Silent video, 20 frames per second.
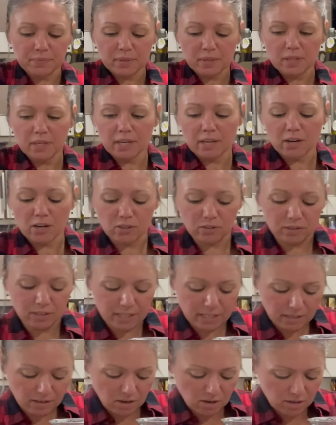get our
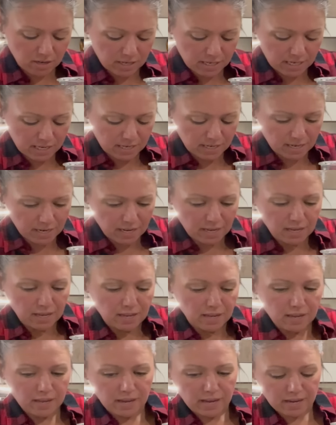lid on,
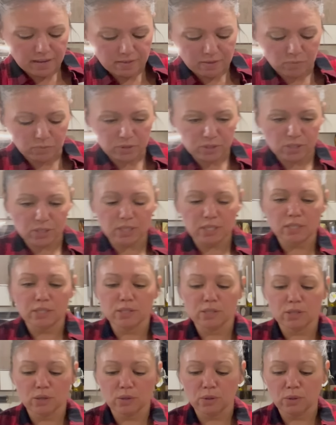and then we're just gonna
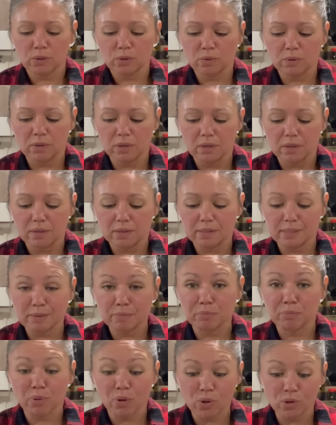do some
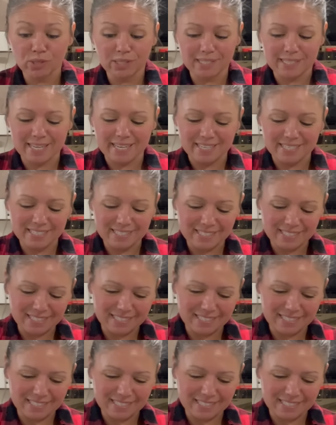pulses.